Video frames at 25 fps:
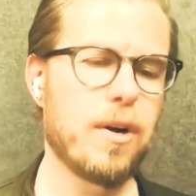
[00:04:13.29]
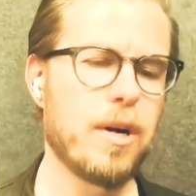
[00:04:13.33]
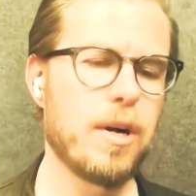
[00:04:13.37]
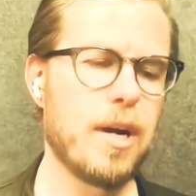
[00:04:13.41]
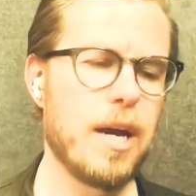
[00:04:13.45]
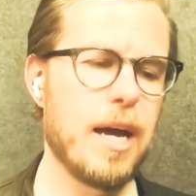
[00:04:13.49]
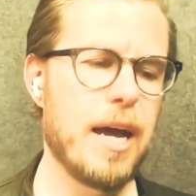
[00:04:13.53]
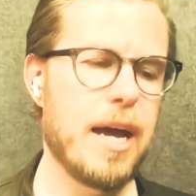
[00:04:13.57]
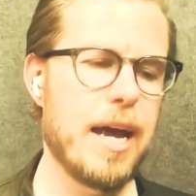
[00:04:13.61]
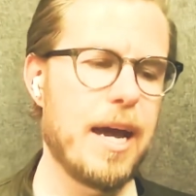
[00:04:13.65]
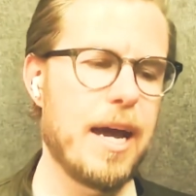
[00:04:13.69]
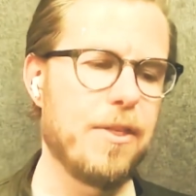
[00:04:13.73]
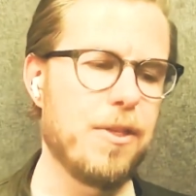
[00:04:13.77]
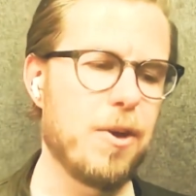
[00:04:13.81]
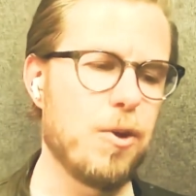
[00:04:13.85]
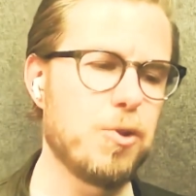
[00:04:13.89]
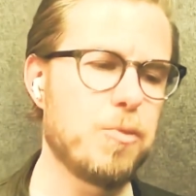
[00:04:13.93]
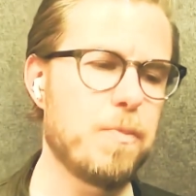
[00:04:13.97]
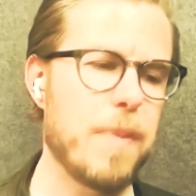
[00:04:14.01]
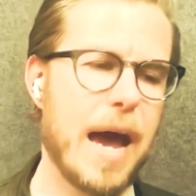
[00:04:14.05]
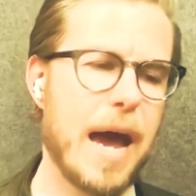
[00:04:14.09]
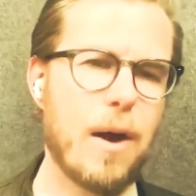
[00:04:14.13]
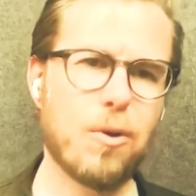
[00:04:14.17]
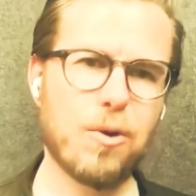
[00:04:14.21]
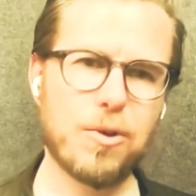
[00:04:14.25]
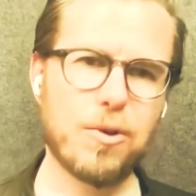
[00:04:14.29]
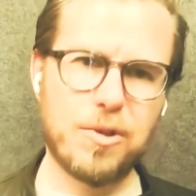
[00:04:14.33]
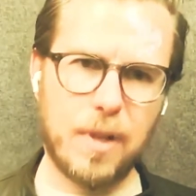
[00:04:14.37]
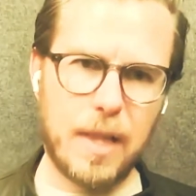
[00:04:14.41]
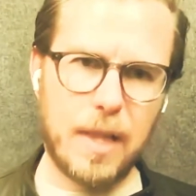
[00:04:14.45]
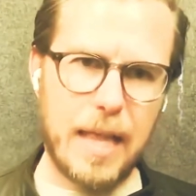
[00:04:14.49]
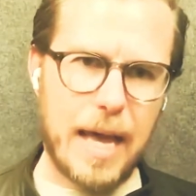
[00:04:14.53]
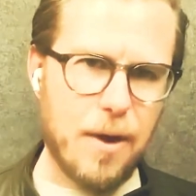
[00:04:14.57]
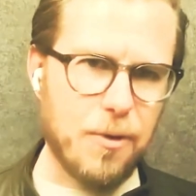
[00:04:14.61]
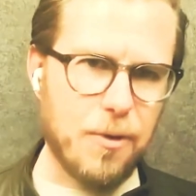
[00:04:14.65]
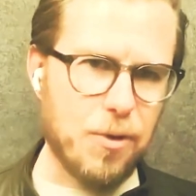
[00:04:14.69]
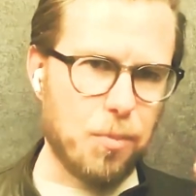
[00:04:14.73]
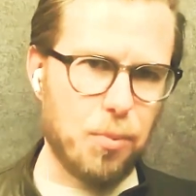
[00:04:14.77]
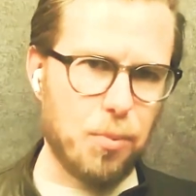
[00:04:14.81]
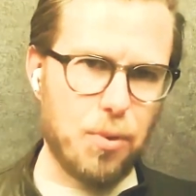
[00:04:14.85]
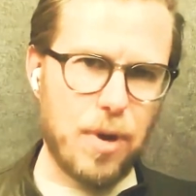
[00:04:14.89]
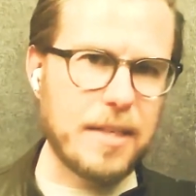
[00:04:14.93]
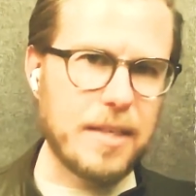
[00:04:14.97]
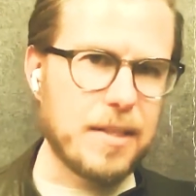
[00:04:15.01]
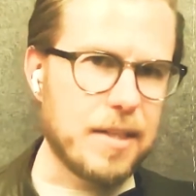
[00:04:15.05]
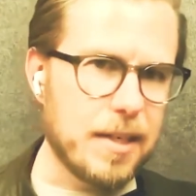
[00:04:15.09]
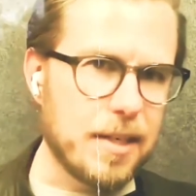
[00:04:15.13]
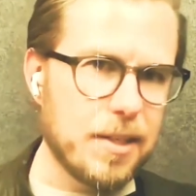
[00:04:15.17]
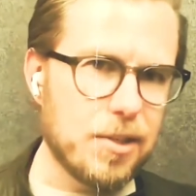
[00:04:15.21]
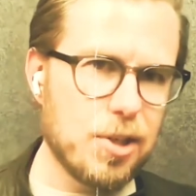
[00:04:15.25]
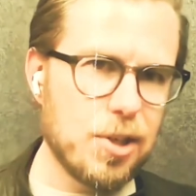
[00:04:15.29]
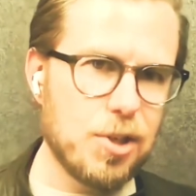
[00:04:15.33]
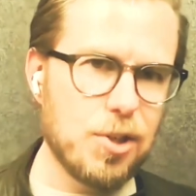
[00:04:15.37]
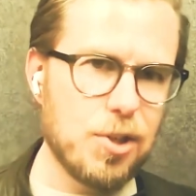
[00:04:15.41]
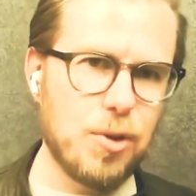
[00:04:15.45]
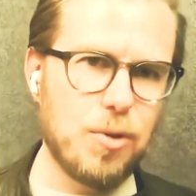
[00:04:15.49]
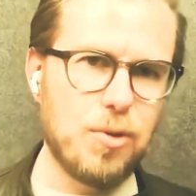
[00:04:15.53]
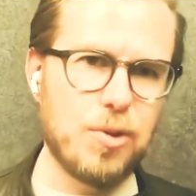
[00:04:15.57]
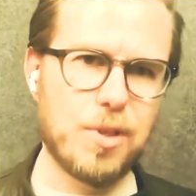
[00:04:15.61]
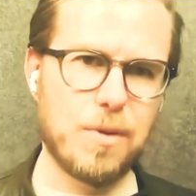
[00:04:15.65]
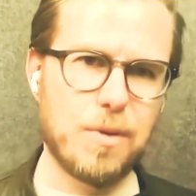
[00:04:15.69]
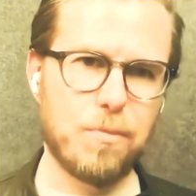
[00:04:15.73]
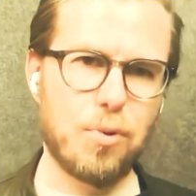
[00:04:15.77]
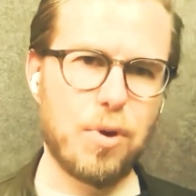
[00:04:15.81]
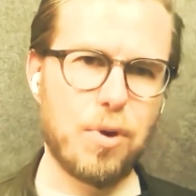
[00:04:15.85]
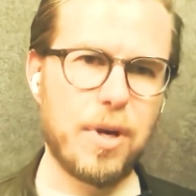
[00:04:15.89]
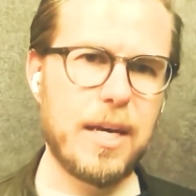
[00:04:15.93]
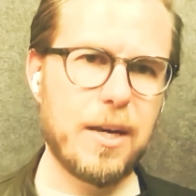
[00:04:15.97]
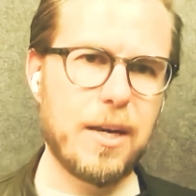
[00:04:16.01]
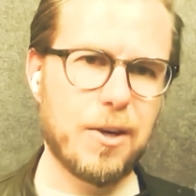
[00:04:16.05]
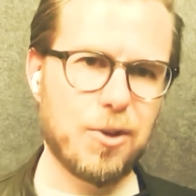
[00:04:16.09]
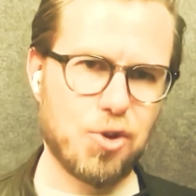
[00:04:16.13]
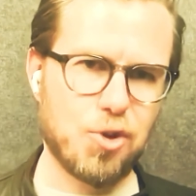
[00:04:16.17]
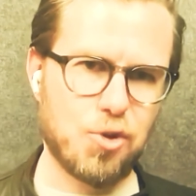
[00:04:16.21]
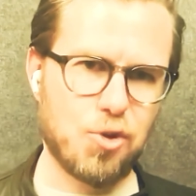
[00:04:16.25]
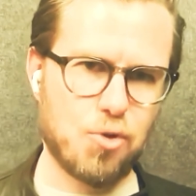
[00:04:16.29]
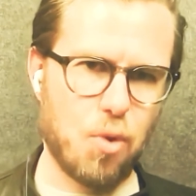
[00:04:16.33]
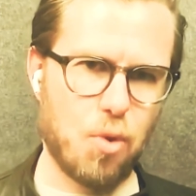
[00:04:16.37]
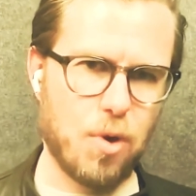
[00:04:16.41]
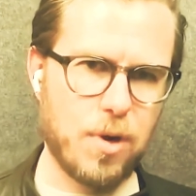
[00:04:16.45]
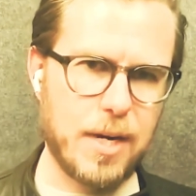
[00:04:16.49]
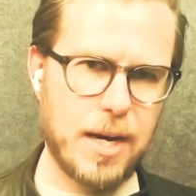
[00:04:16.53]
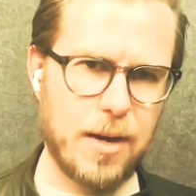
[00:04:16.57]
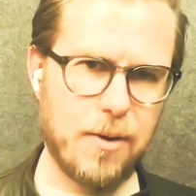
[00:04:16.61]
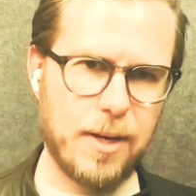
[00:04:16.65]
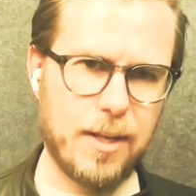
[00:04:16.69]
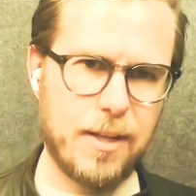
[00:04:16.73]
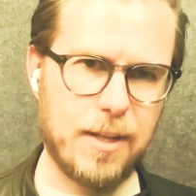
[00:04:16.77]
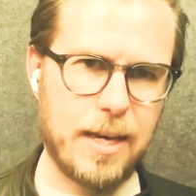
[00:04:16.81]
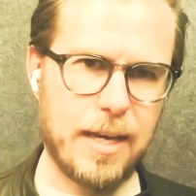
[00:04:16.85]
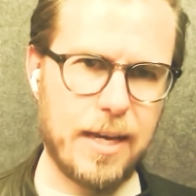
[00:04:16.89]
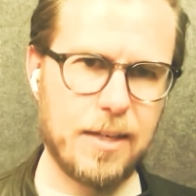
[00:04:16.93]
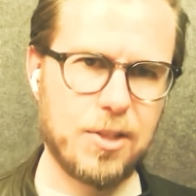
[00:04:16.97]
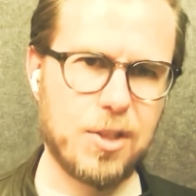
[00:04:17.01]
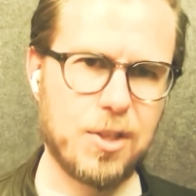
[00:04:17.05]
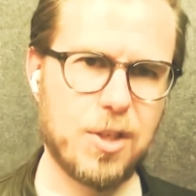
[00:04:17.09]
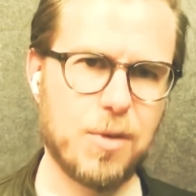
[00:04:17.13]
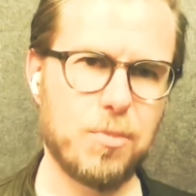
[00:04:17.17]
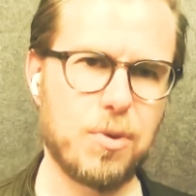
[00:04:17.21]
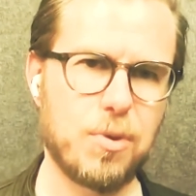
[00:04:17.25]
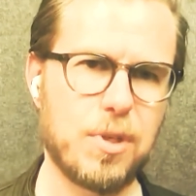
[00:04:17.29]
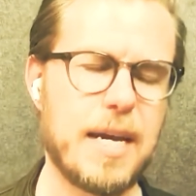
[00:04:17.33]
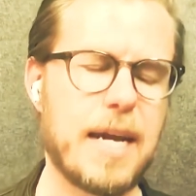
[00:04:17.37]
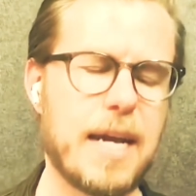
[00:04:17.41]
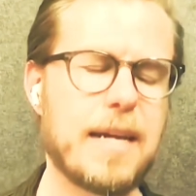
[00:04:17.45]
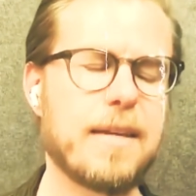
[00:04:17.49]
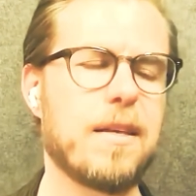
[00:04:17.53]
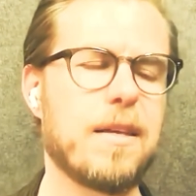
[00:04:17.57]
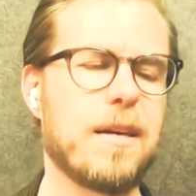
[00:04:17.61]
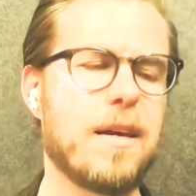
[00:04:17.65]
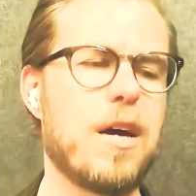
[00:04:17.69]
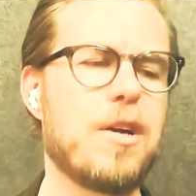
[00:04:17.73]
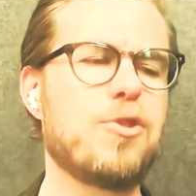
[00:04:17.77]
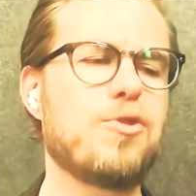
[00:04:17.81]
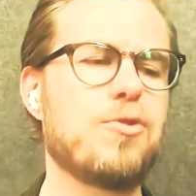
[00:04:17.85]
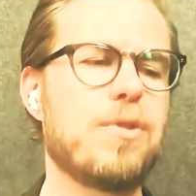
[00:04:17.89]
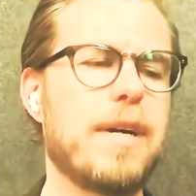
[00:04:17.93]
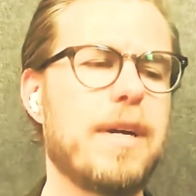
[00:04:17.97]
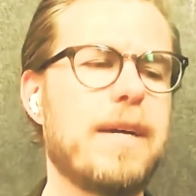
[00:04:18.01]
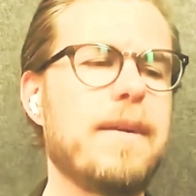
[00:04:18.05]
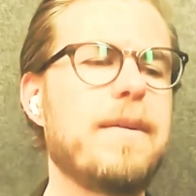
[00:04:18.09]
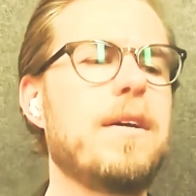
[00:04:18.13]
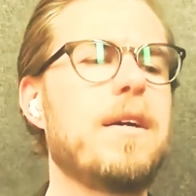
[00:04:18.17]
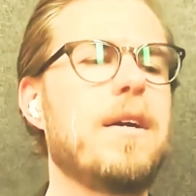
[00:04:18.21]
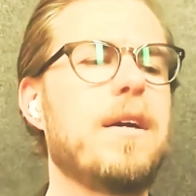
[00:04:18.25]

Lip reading: And those powers allow the President to do some pretty extraordinary things to protect the country.